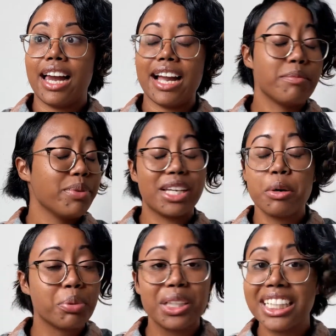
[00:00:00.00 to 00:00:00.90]
and be
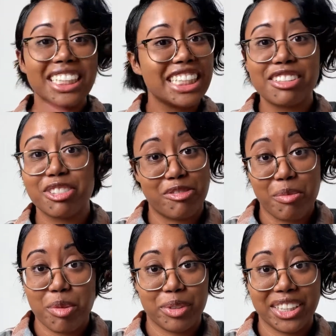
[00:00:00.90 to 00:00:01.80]
completely different
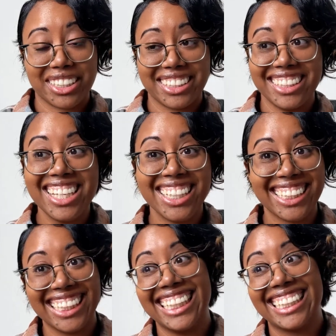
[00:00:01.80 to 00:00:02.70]
from the book.
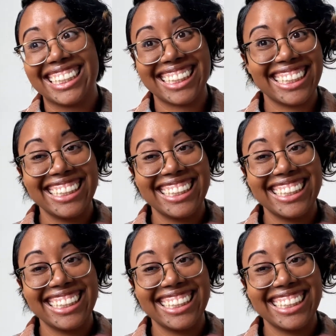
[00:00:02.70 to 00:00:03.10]
Like,